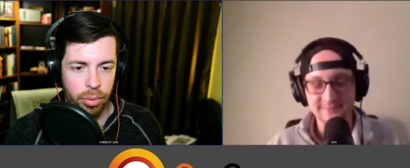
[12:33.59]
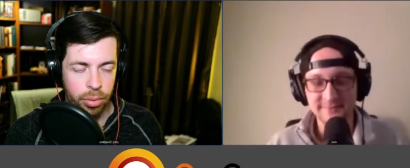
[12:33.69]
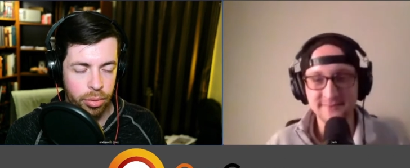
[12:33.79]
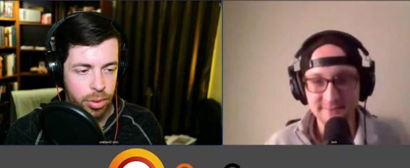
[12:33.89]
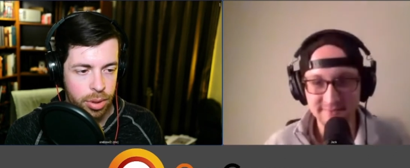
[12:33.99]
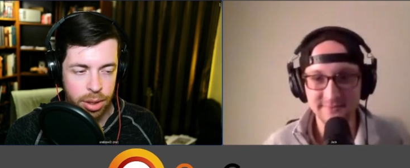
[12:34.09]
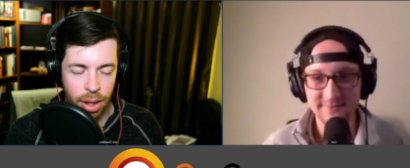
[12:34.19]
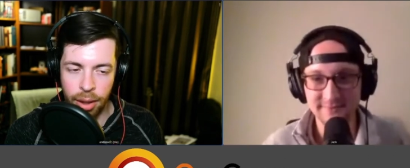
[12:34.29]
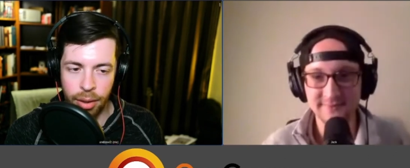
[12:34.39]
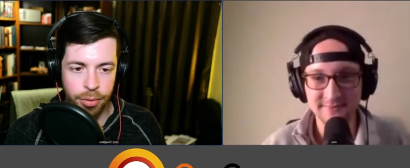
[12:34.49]

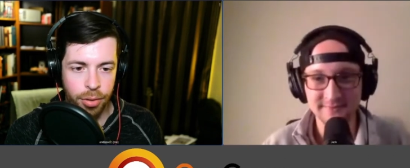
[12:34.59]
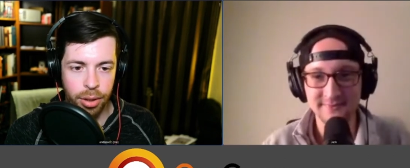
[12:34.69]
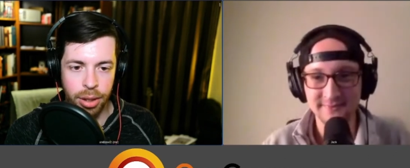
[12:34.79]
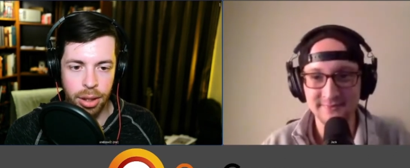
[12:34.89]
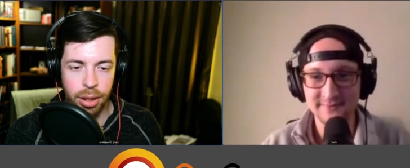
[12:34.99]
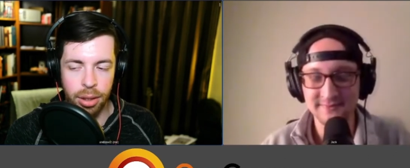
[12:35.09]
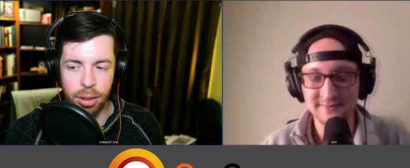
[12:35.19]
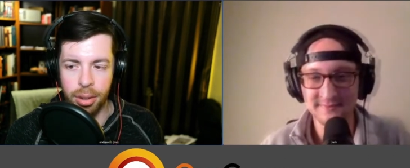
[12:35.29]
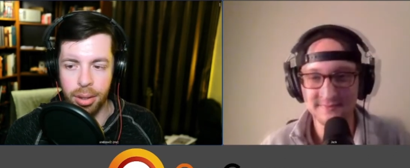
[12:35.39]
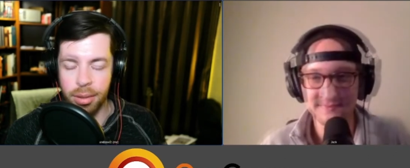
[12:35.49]
Speaker 1: Sign up for the,
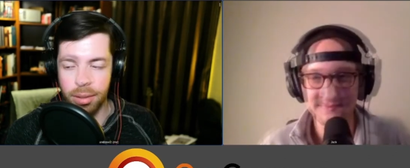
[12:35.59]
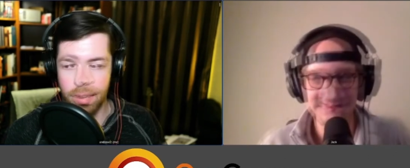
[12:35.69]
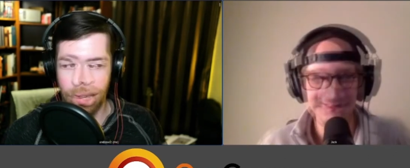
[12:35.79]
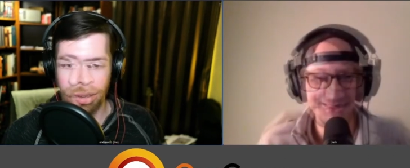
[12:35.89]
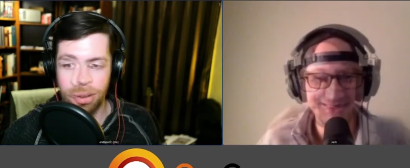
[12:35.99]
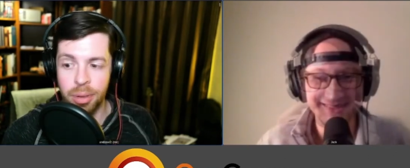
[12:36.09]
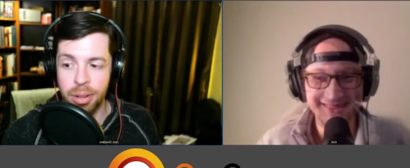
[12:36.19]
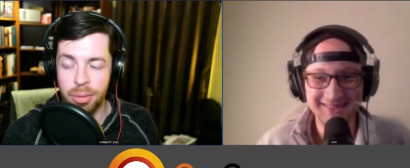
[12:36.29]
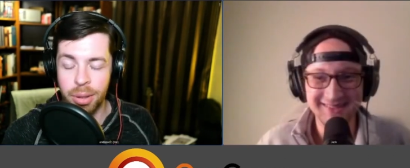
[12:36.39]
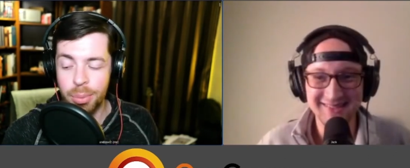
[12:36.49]
the, the mailing
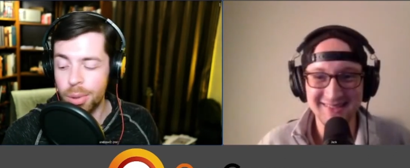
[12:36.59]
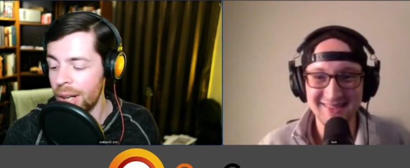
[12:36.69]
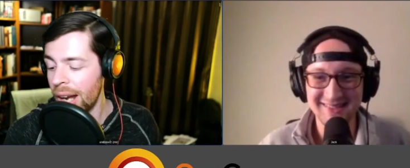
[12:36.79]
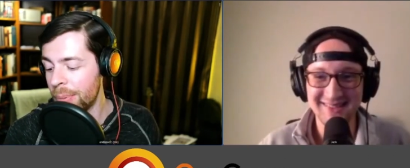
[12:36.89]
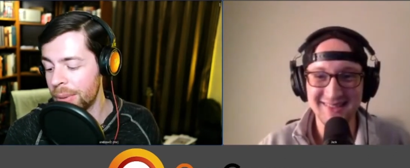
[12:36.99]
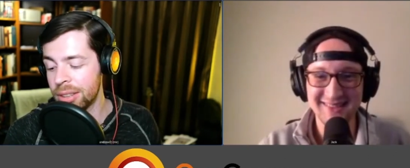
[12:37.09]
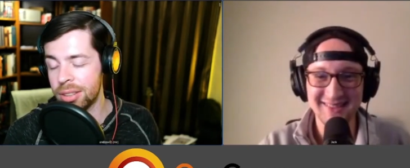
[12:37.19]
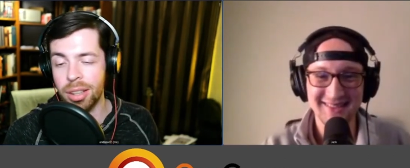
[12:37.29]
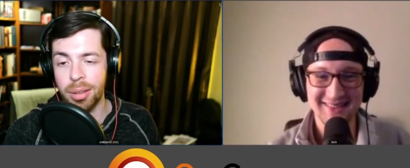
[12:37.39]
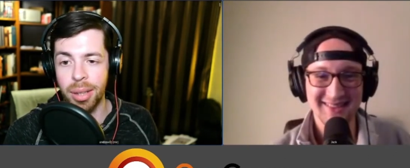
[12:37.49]
list if you want, or, or
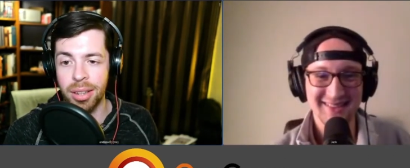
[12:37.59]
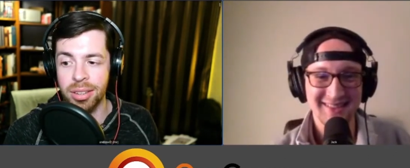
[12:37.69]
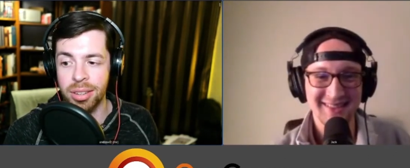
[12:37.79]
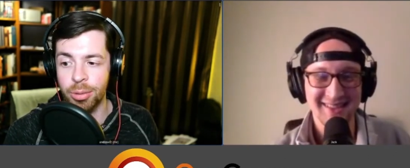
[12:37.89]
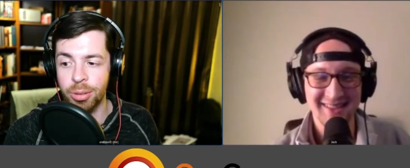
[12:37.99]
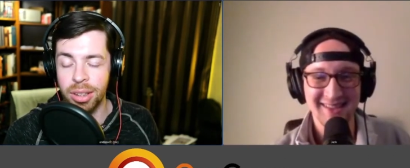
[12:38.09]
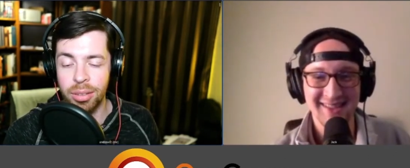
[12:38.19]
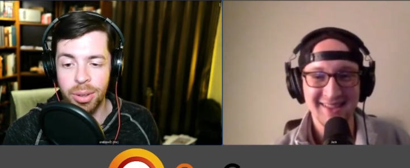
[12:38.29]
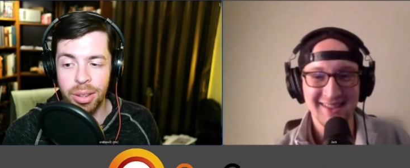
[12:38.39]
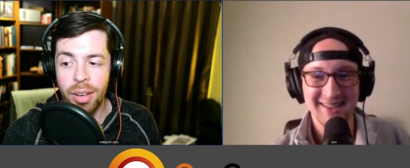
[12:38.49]
just reach out. I mean,
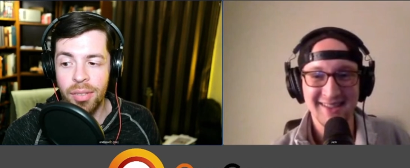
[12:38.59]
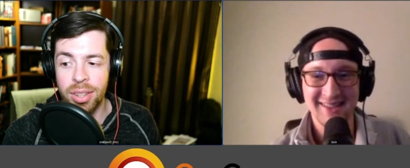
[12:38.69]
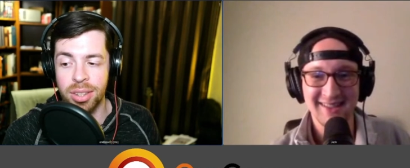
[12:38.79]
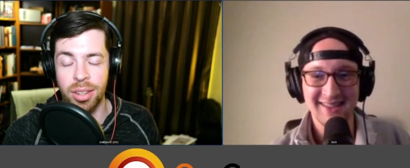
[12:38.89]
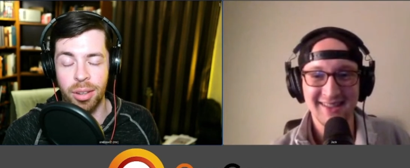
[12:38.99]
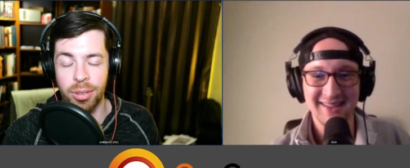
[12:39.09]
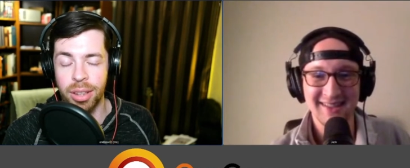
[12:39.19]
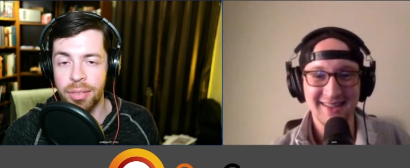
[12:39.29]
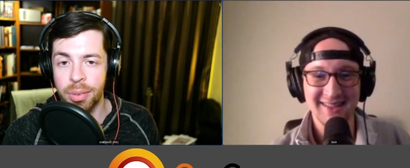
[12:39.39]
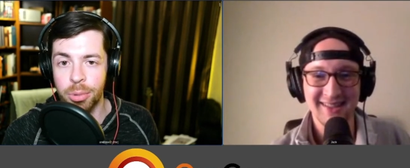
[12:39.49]
we love this stuff. We
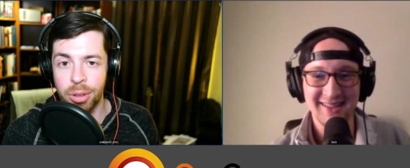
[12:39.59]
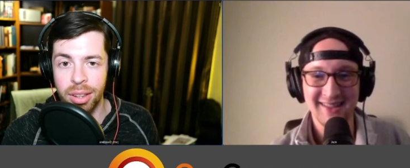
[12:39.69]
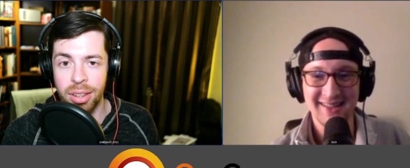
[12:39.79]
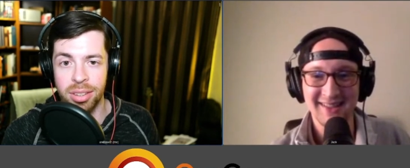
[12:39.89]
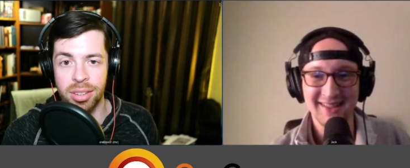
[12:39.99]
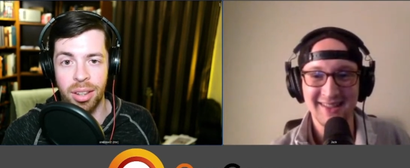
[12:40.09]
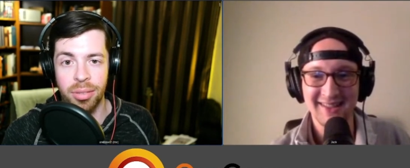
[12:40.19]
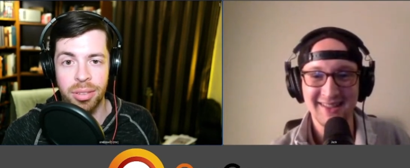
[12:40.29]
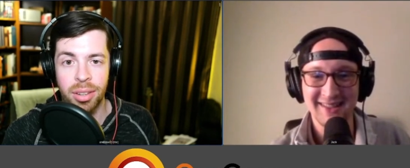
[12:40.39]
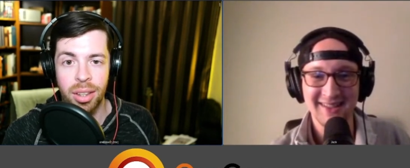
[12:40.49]
live and breathe this
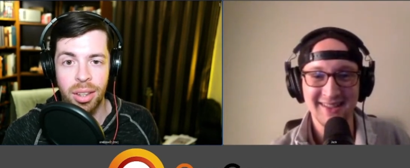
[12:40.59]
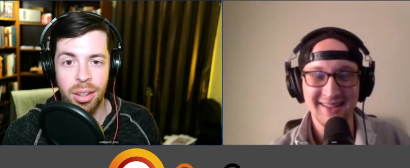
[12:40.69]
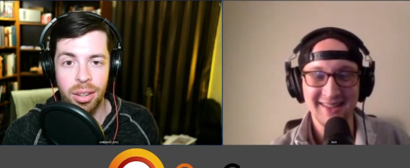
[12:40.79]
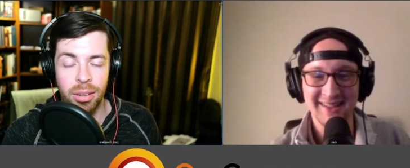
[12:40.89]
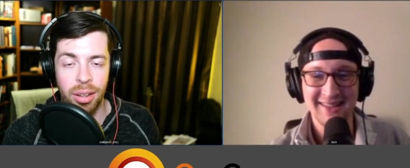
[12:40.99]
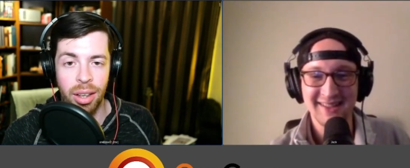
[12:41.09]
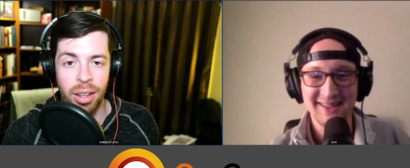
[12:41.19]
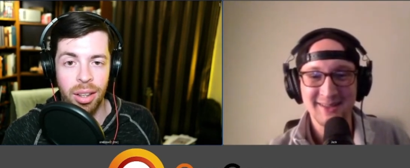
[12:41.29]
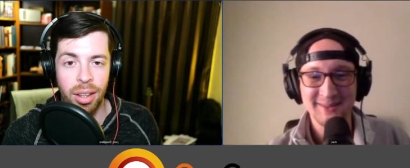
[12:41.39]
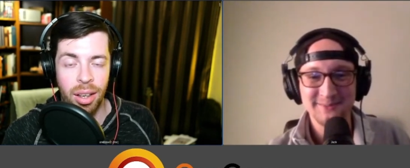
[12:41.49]
stuff, right?
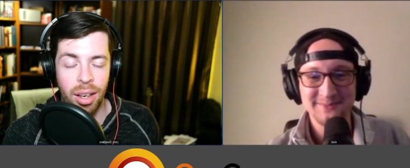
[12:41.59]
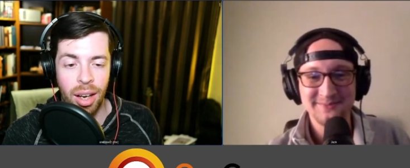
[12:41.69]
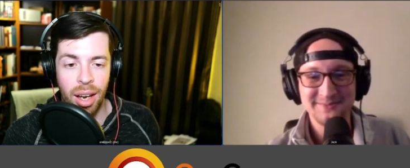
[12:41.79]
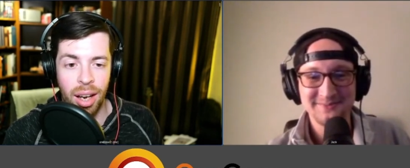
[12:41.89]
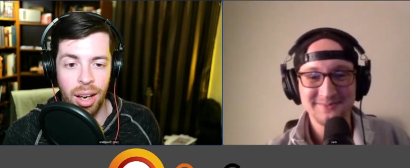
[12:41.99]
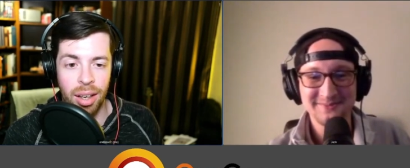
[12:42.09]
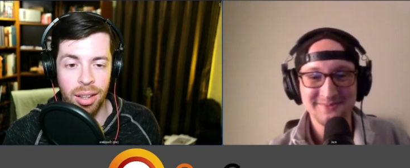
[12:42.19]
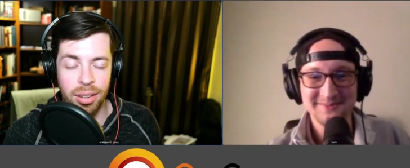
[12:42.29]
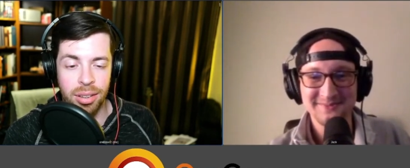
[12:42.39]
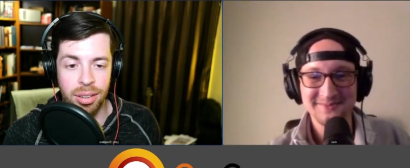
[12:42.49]

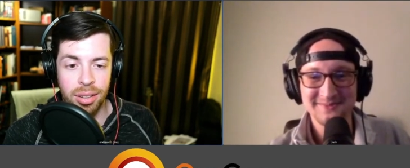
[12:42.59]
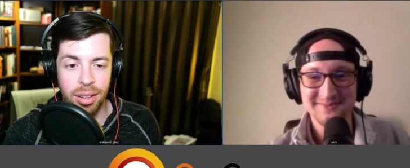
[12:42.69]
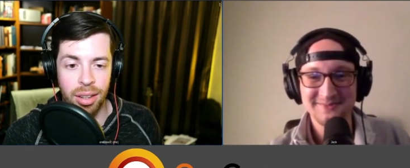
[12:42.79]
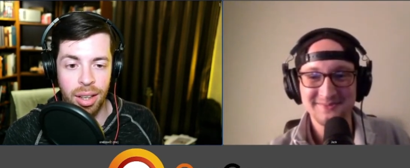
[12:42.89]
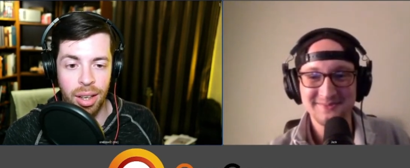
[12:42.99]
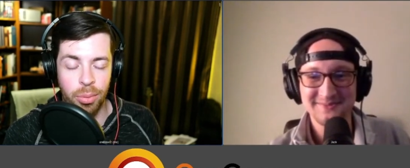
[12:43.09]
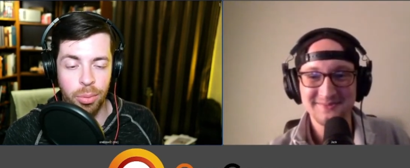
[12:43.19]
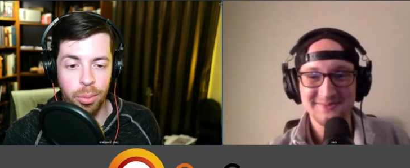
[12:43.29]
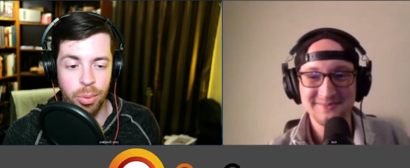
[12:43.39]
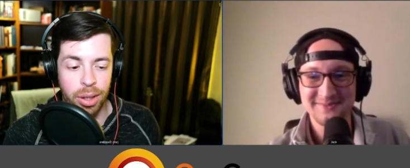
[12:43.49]
And
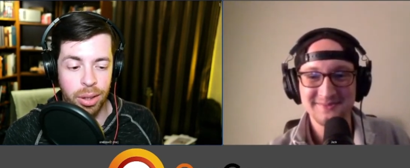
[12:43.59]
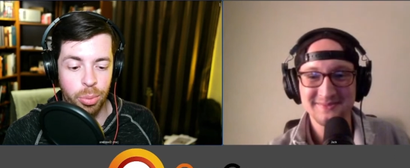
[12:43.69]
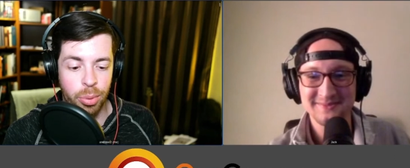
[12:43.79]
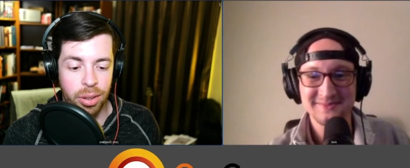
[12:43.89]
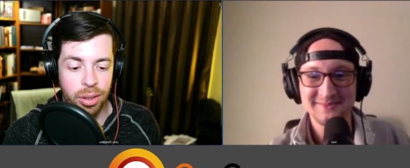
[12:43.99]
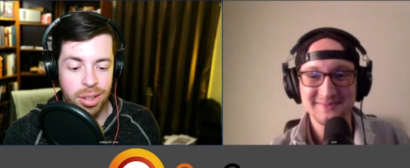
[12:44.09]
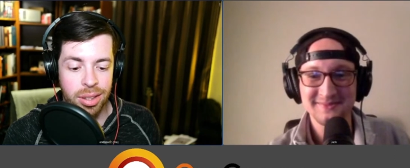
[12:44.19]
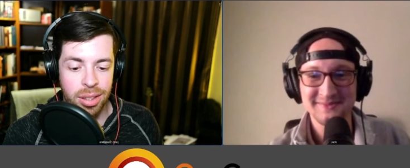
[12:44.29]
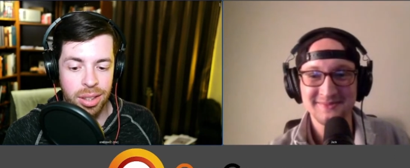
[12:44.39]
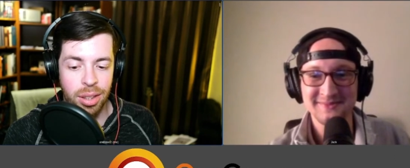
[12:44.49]
and we will
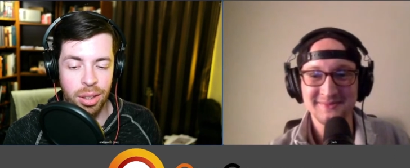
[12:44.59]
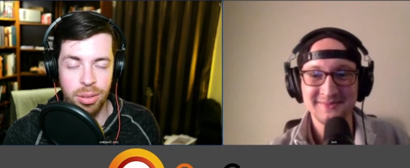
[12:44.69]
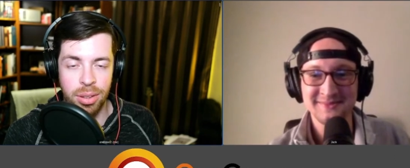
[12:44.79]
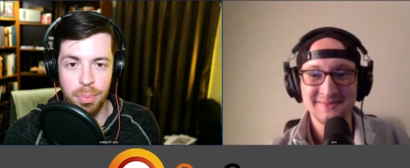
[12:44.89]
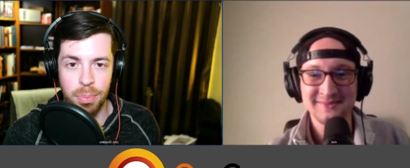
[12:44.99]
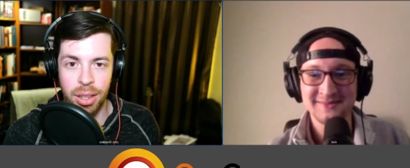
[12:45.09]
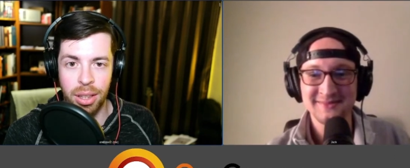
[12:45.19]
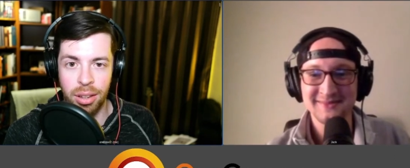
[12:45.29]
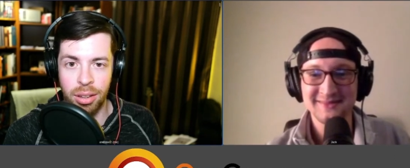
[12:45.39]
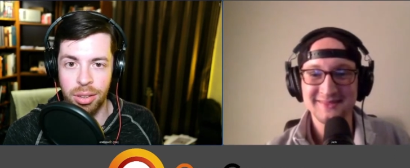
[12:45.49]
continue to be
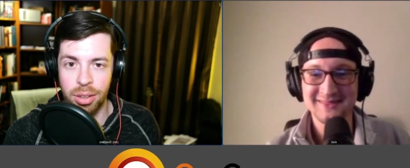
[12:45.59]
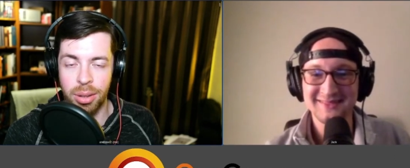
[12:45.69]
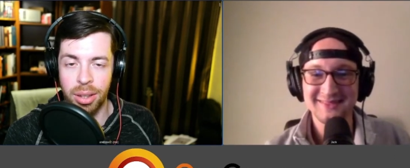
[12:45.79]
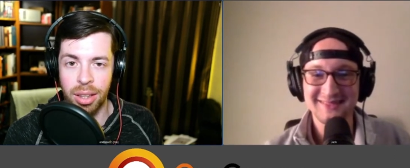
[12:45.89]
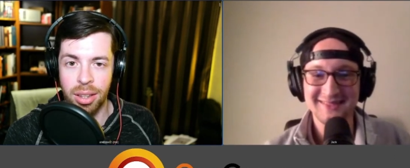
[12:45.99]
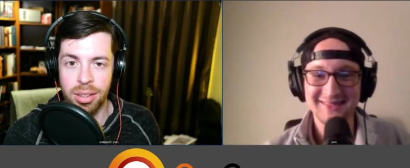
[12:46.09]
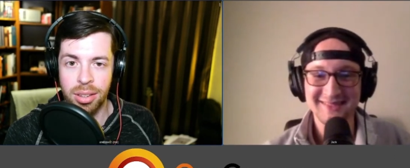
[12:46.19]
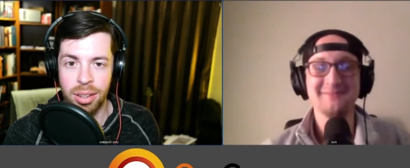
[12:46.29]
here doing this.